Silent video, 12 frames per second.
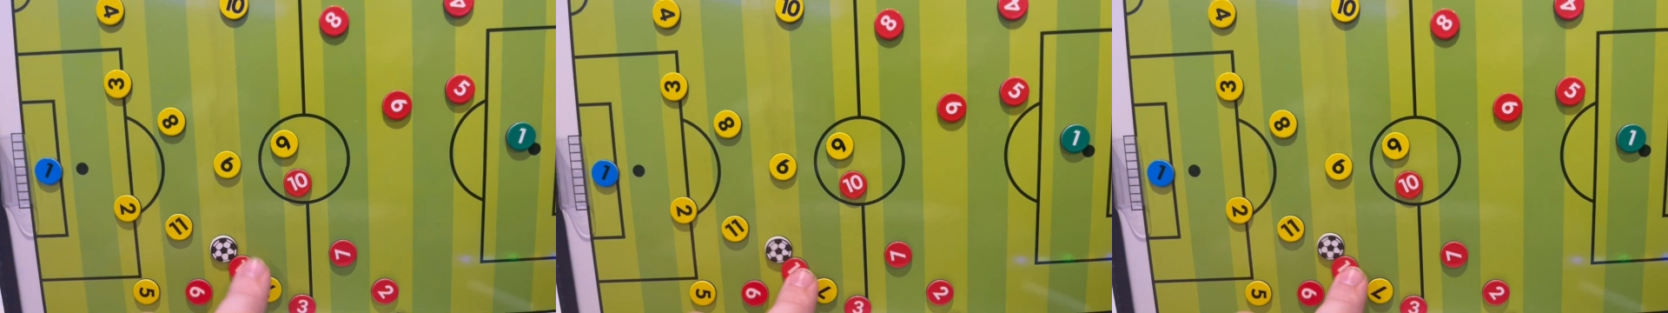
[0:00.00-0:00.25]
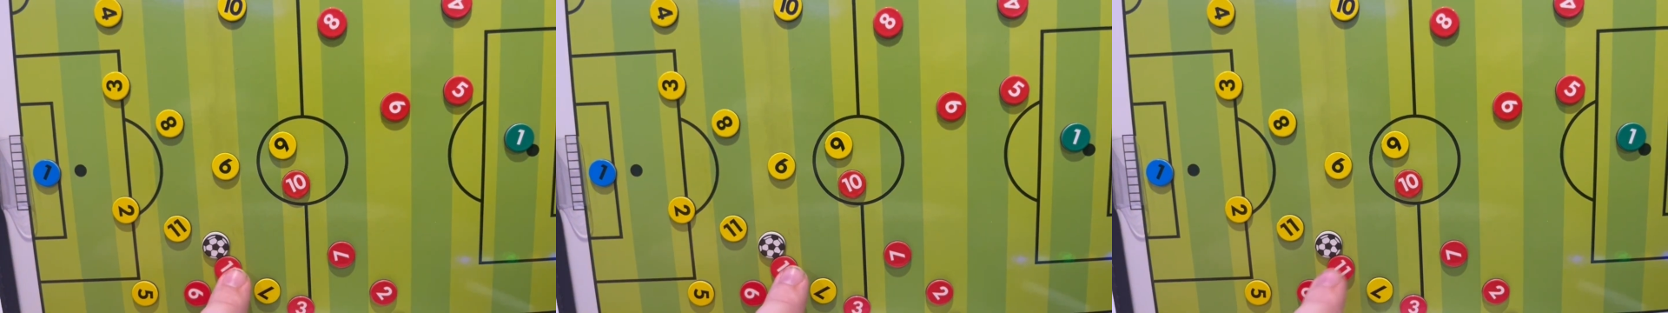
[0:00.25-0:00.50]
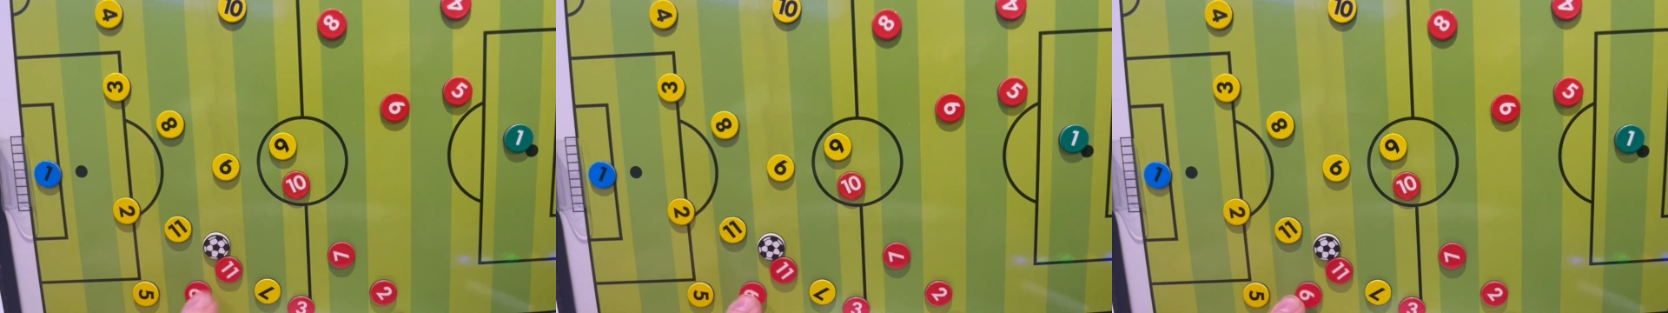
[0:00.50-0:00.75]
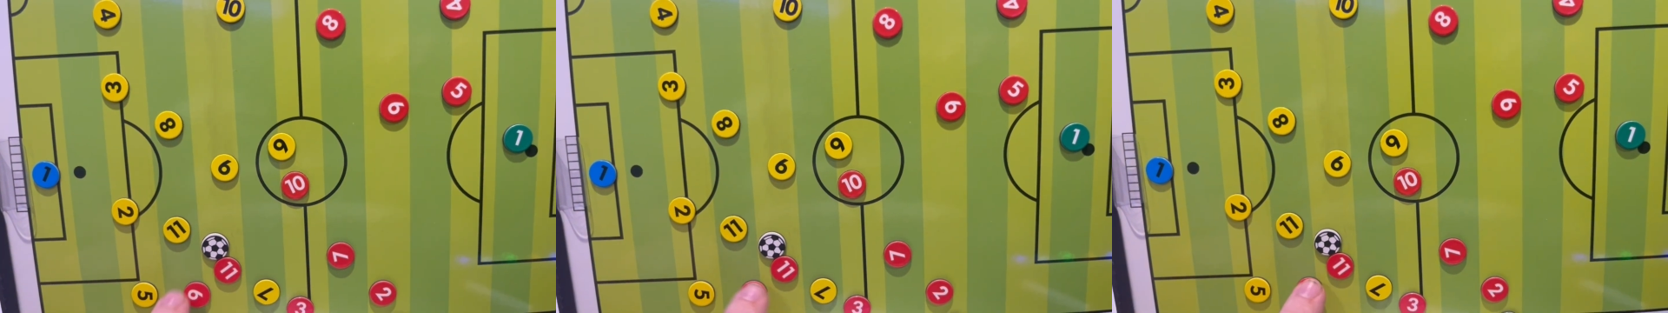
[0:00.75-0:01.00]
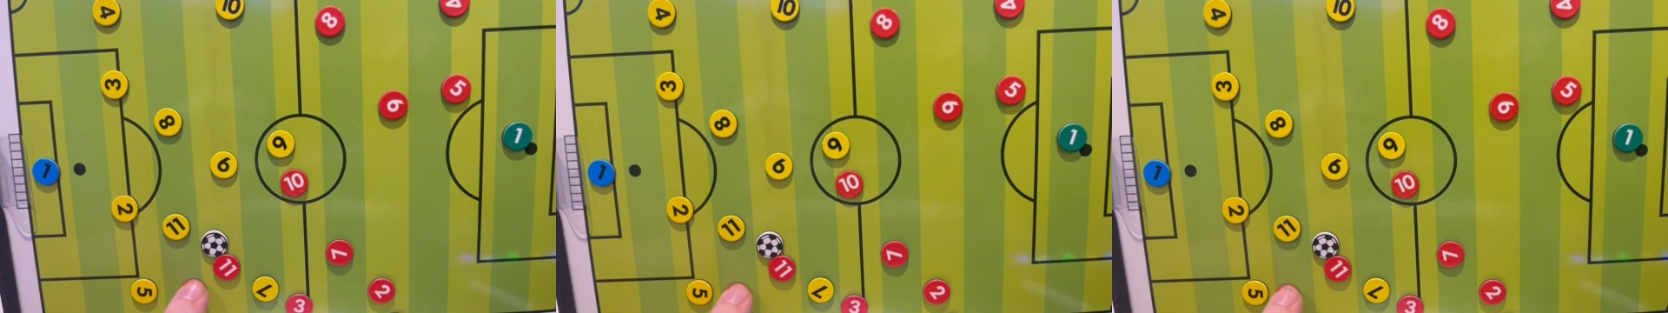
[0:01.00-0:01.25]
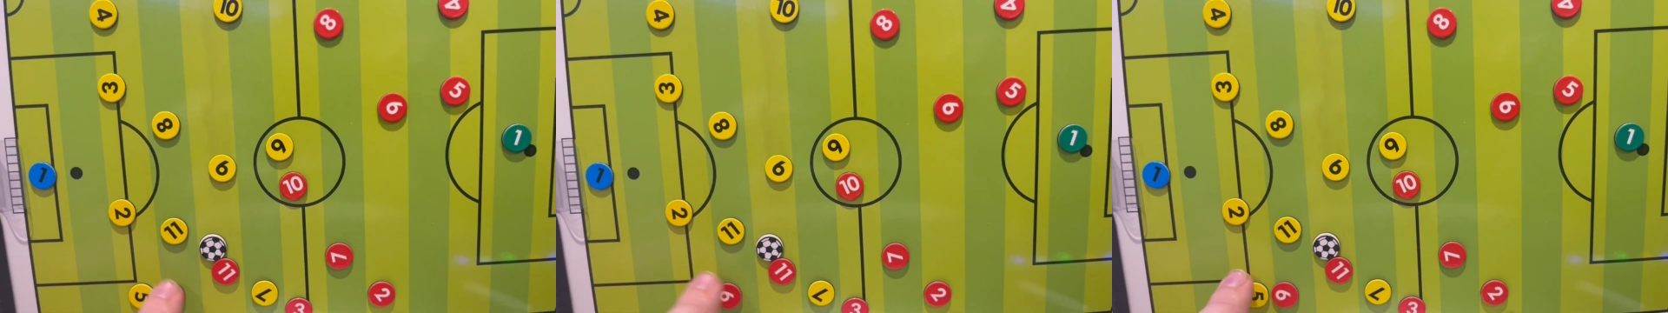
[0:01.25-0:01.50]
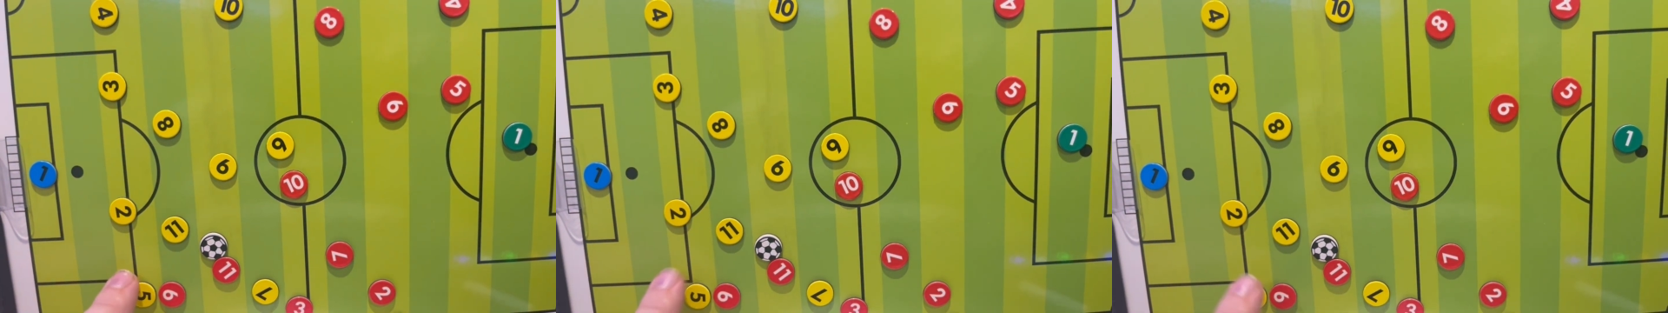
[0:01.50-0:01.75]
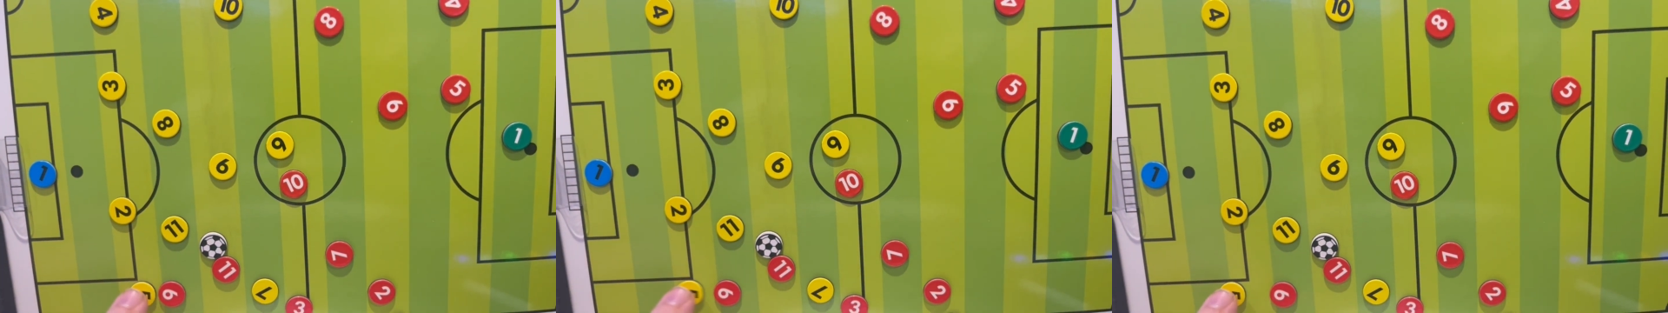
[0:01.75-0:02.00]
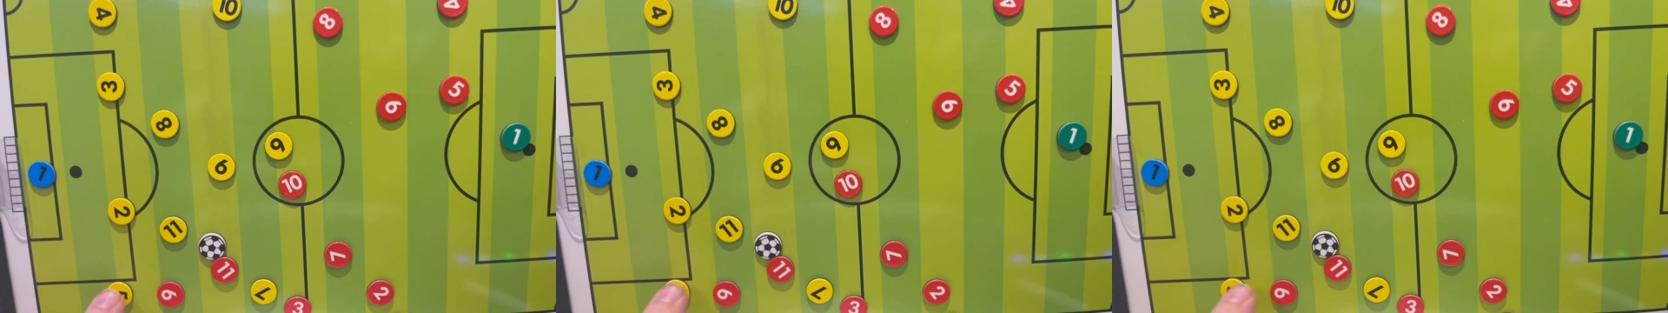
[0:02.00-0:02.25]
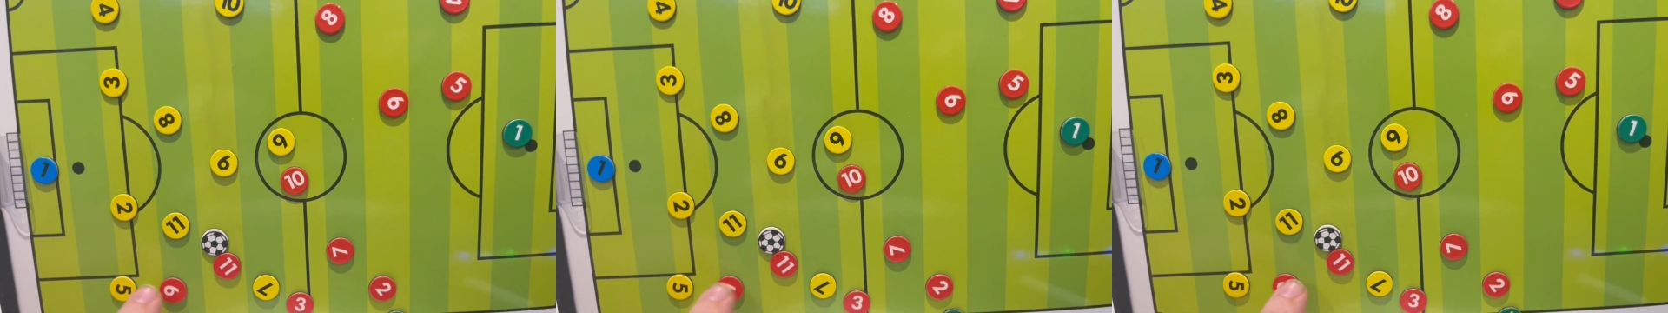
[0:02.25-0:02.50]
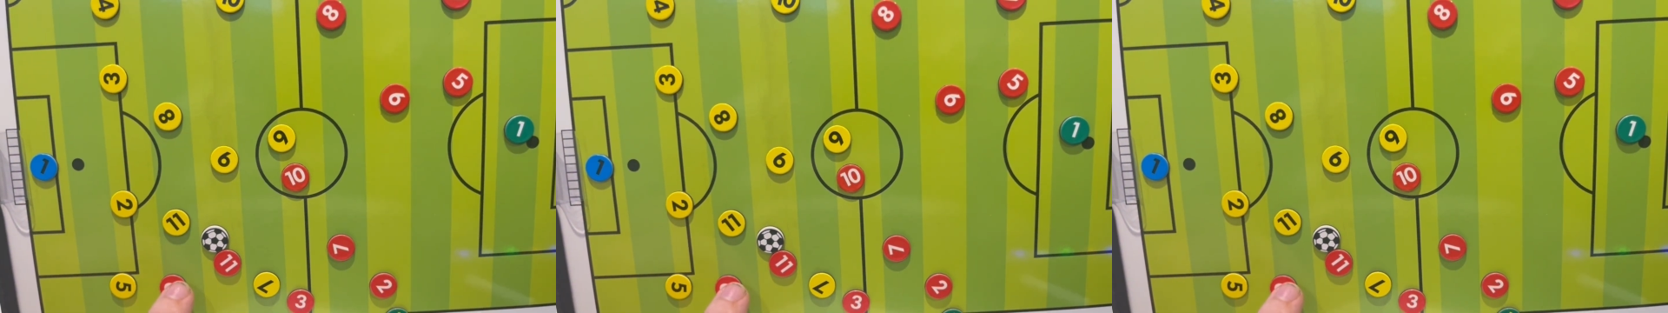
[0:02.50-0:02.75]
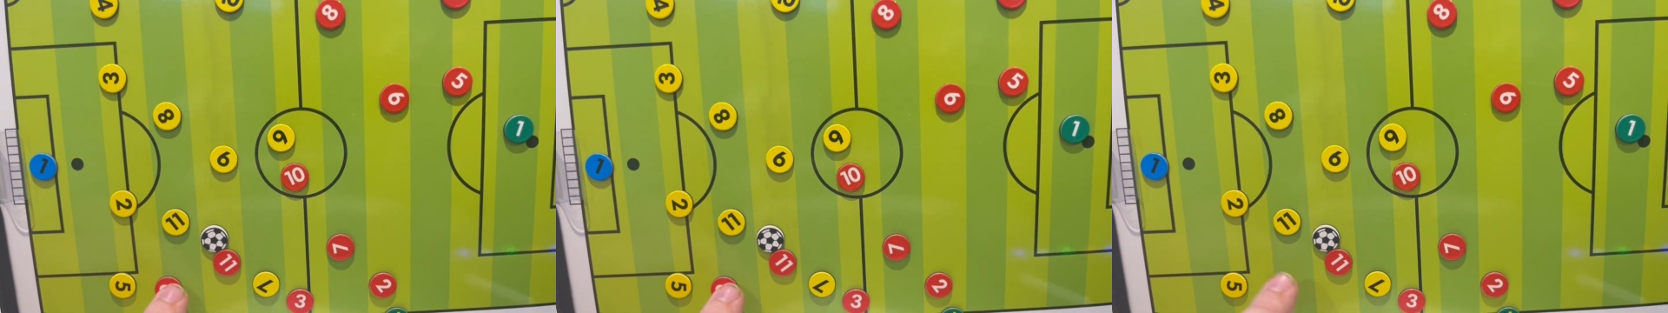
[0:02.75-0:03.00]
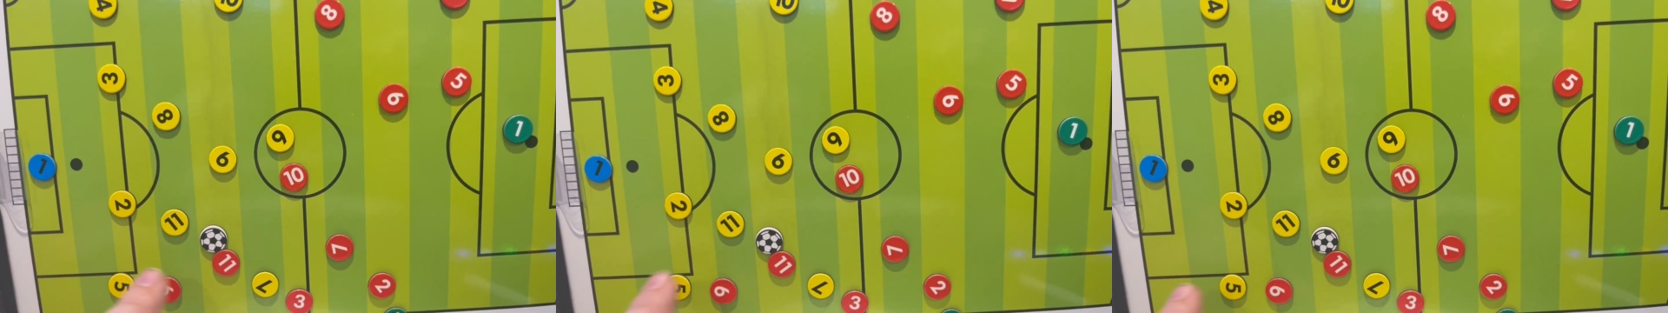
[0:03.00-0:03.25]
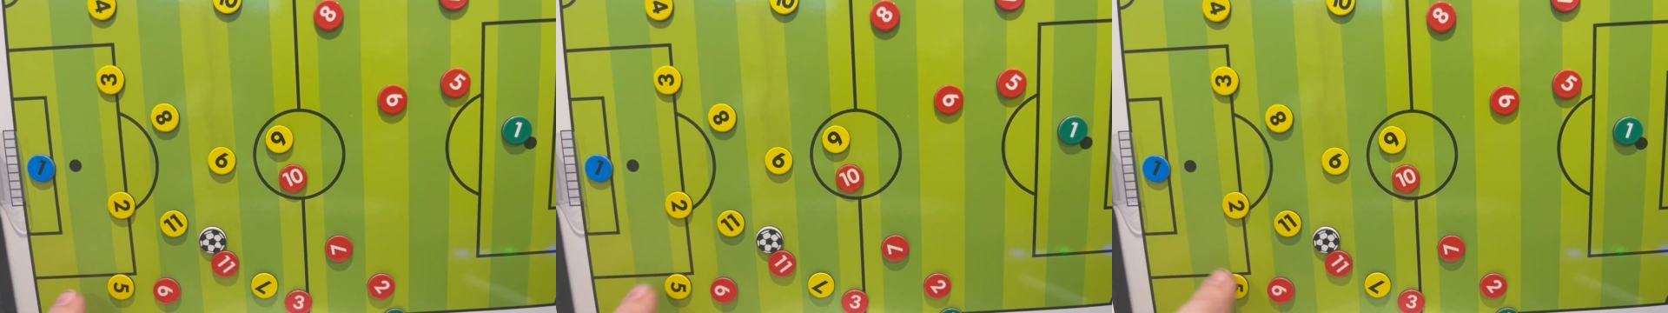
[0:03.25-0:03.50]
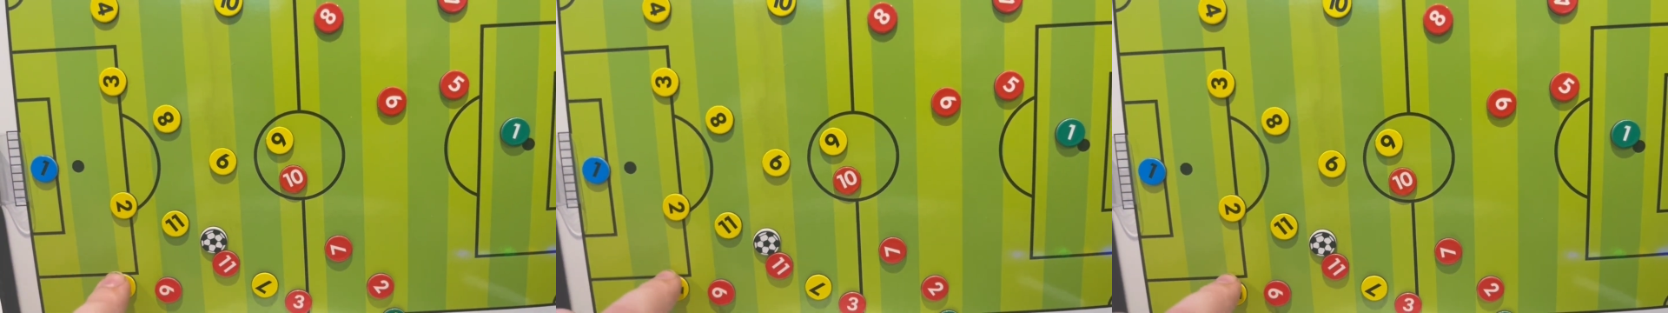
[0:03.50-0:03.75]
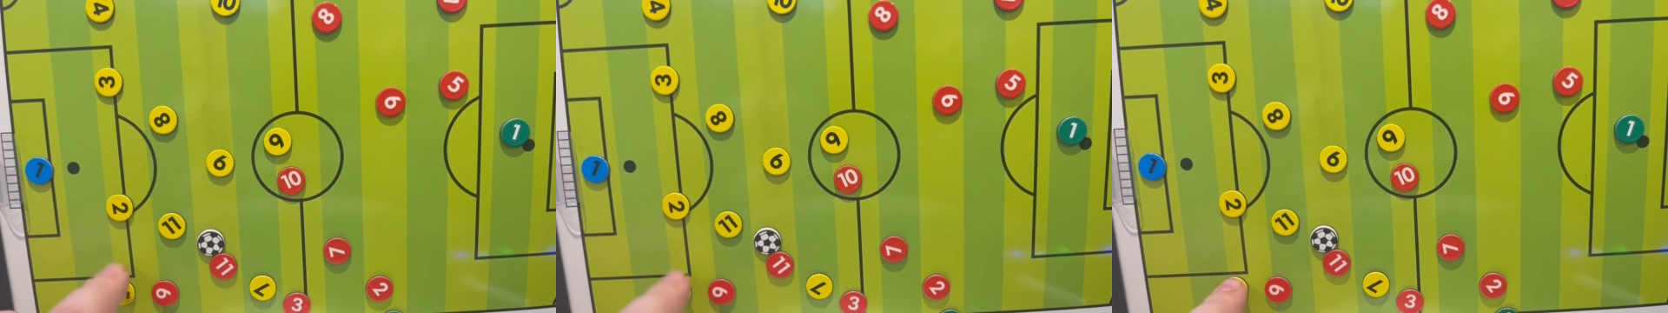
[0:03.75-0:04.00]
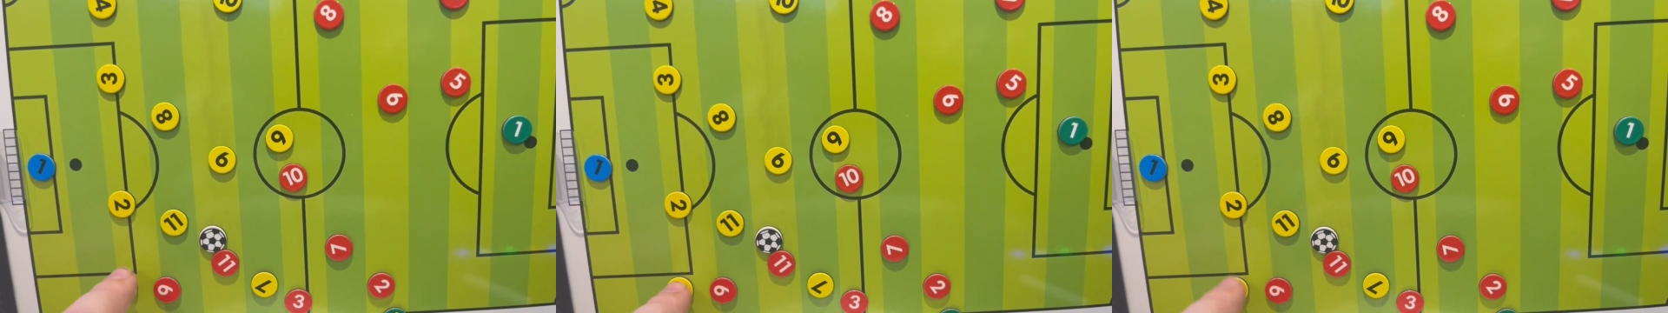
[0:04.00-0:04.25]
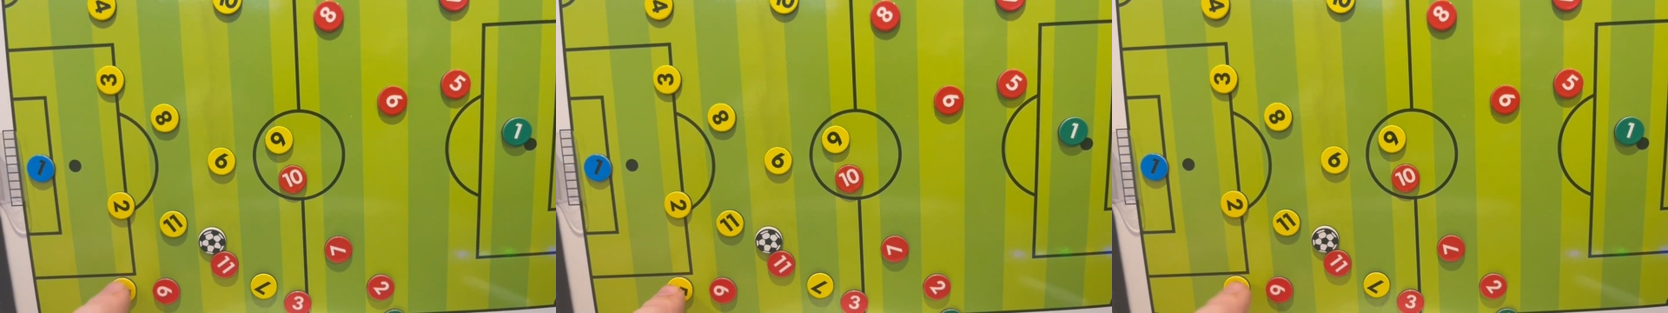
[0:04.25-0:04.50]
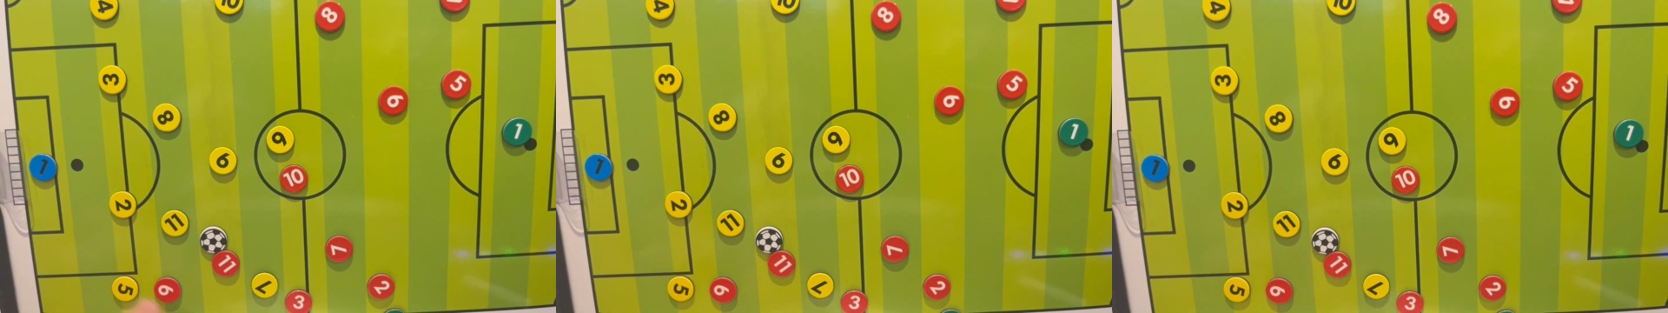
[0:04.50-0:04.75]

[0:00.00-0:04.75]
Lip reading: [unreadable: no face in view]